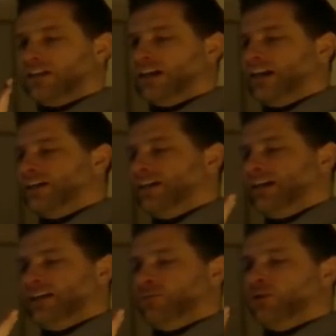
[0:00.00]
and then
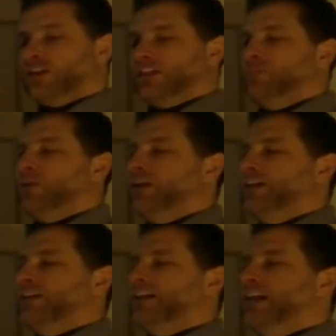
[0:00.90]
it works as a mirror, and
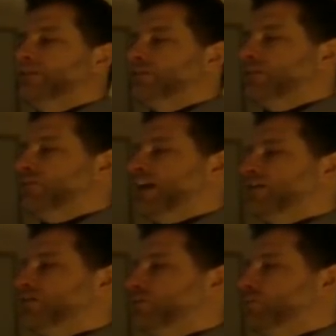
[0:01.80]
the laser is
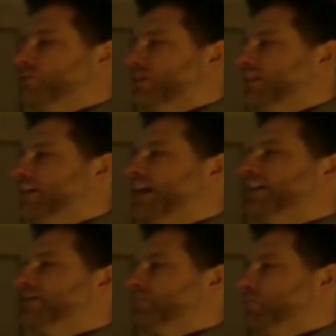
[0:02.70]
deflected, so you will see the
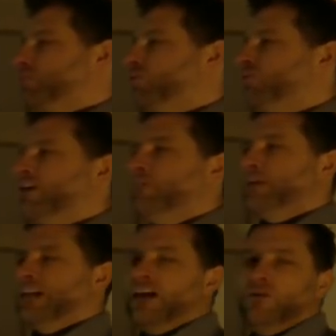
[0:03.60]
laser spot moving up
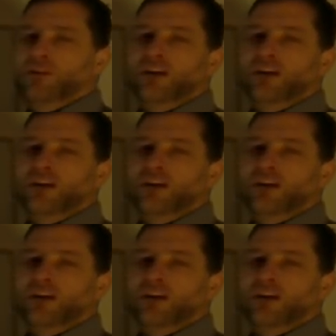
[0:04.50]
and down.